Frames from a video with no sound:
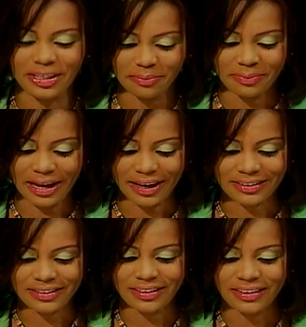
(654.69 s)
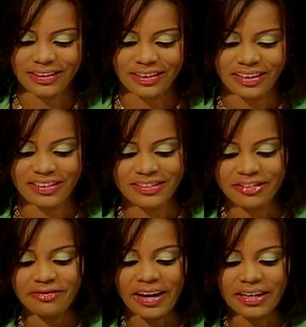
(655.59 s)
on Impact. It is
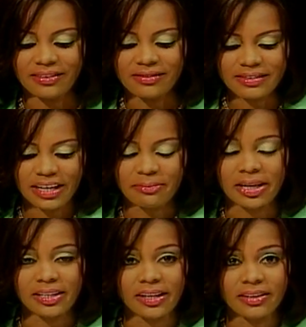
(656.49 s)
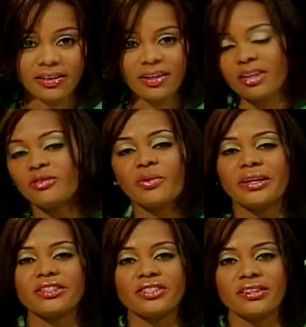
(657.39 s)
the final segment and there are a lot of
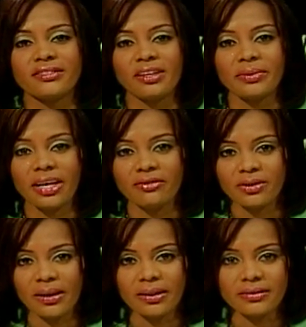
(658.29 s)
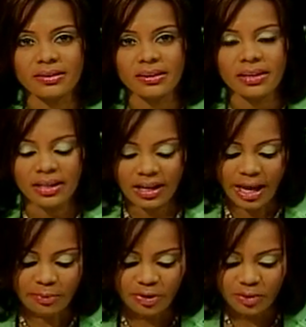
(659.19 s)
questions that we have to ask.
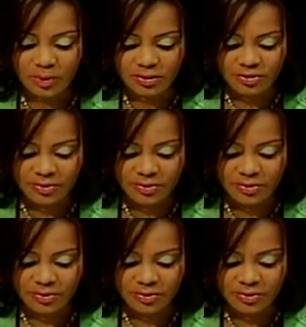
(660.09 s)
I'm going to go